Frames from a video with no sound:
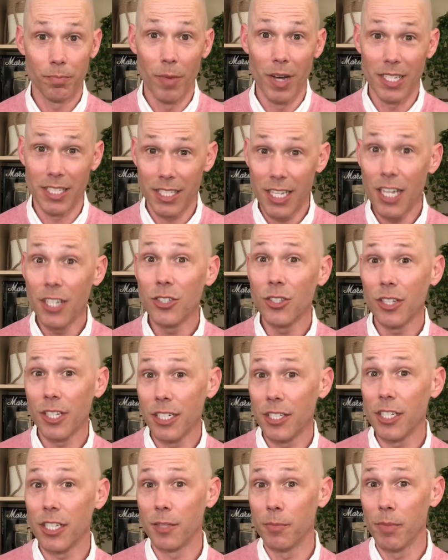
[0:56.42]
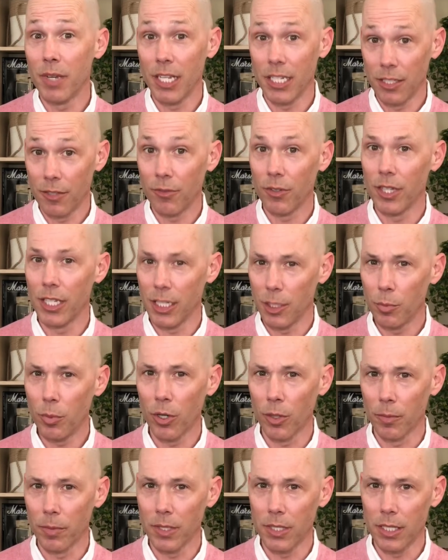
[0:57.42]
essentially just means, for this
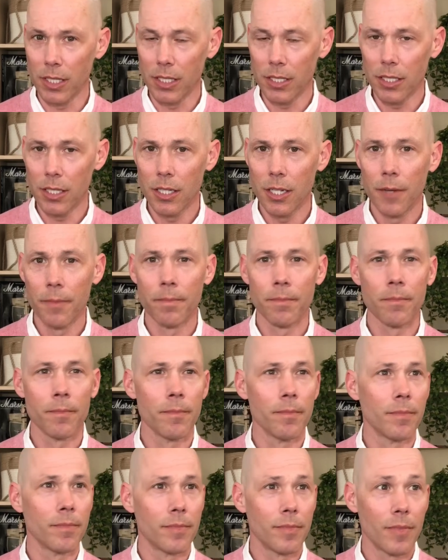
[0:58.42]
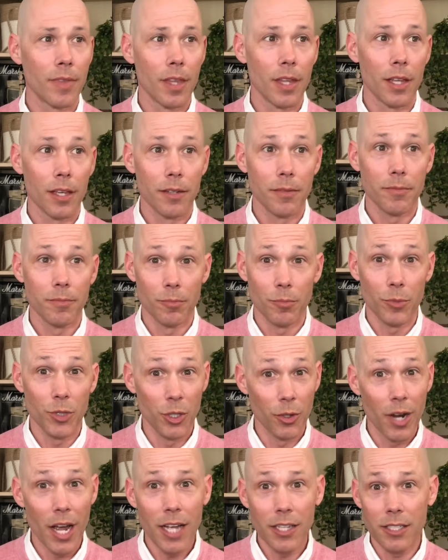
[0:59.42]
purposes,
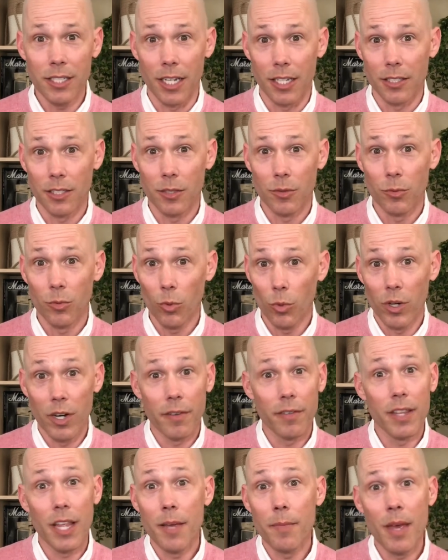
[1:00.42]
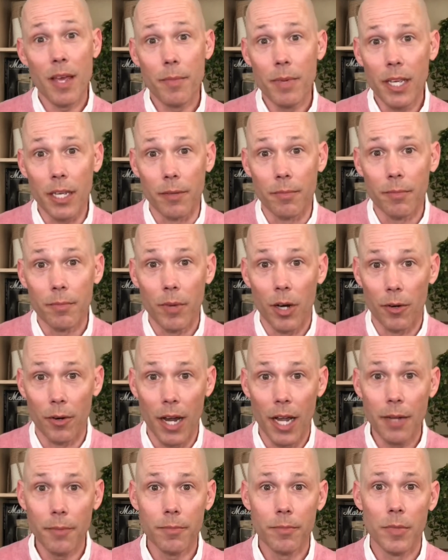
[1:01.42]
your assets, whatever they may be, all
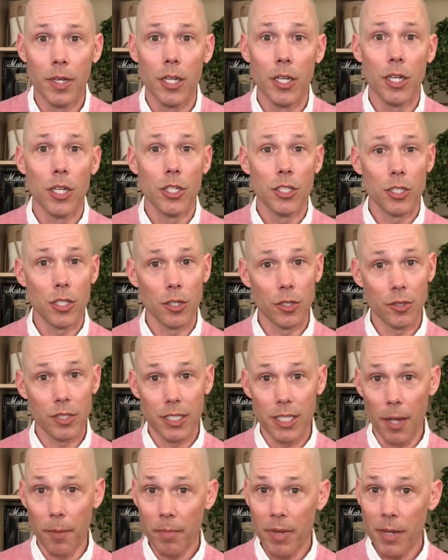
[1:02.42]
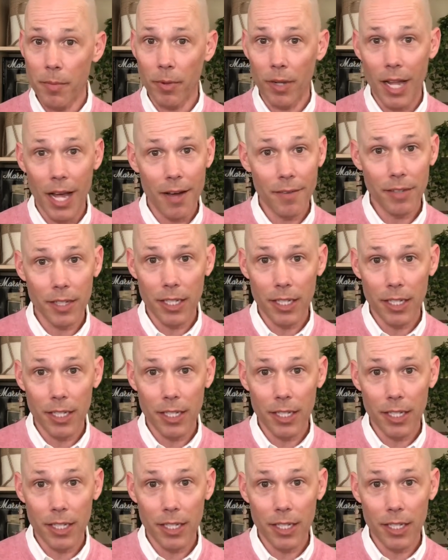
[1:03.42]
right? So some people have a